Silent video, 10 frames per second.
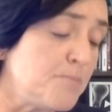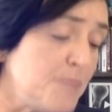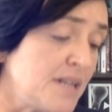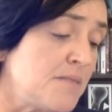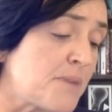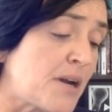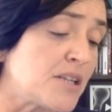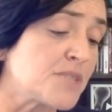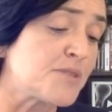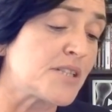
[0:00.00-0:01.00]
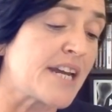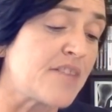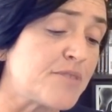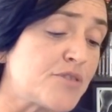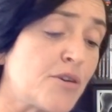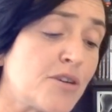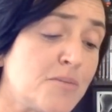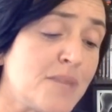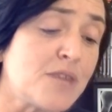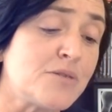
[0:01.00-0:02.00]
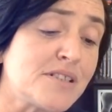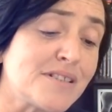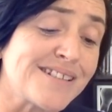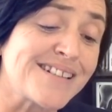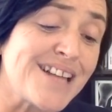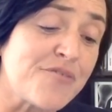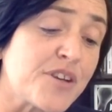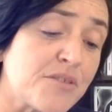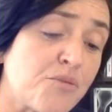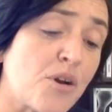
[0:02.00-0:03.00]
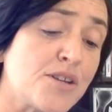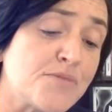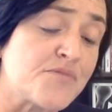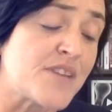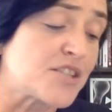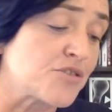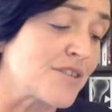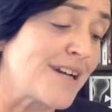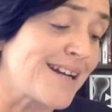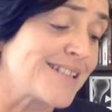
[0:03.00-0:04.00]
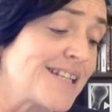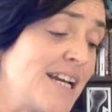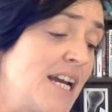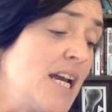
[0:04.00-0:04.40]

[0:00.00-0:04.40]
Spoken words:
million barrels per day of petroleum liquids and significant volumes of natural gas,